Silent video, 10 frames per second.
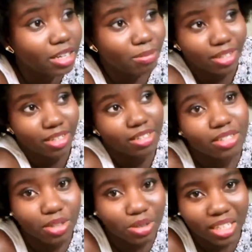because,
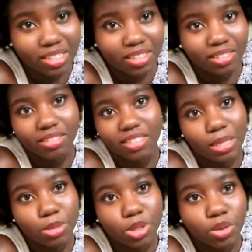you know, that
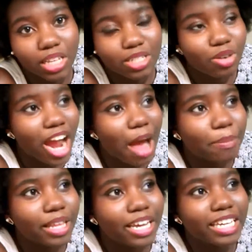seems cool as
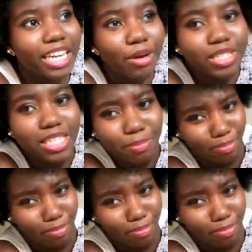crap. Like, and I was